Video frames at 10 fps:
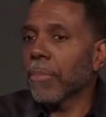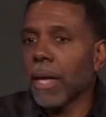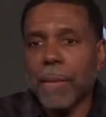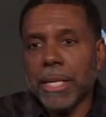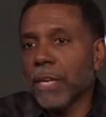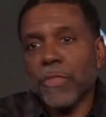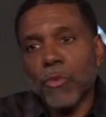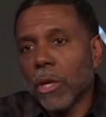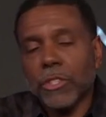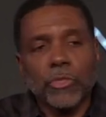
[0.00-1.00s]
I mean, if you
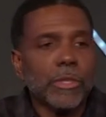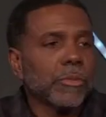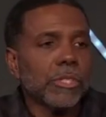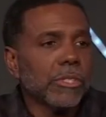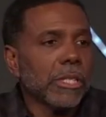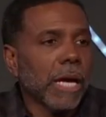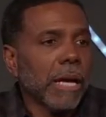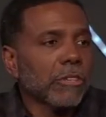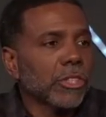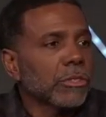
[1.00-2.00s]
want the scriptures, I'll,
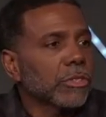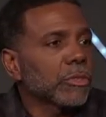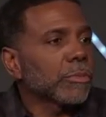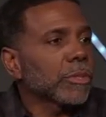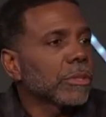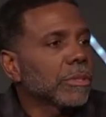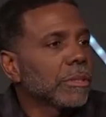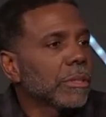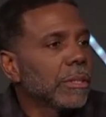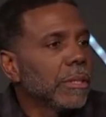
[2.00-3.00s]
I'll show you the scriptures.
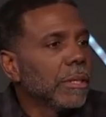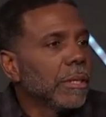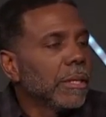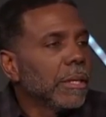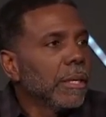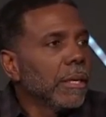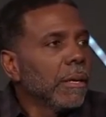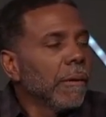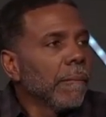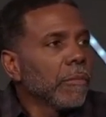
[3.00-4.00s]

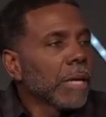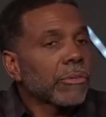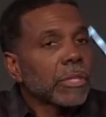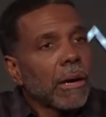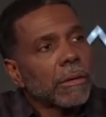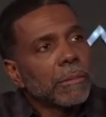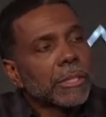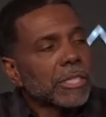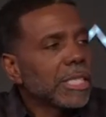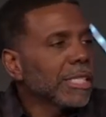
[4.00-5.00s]
You know, I was talking to
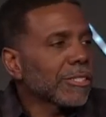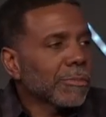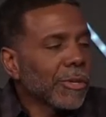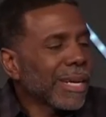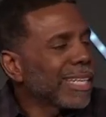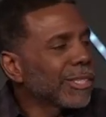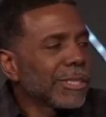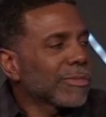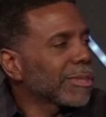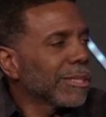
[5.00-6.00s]
Minister Kins this morning. I knew
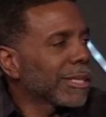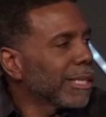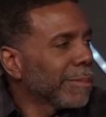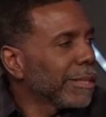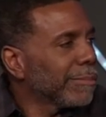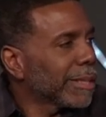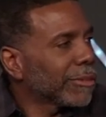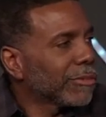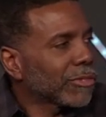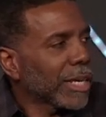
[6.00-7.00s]
this was going to come up. I
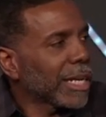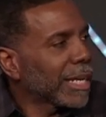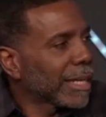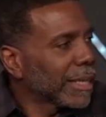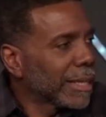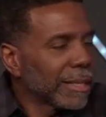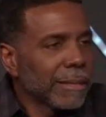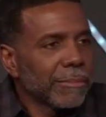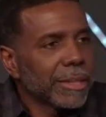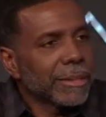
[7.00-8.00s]
tried not to let it
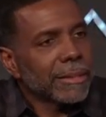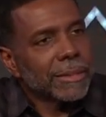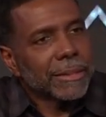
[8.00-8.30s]
up, but.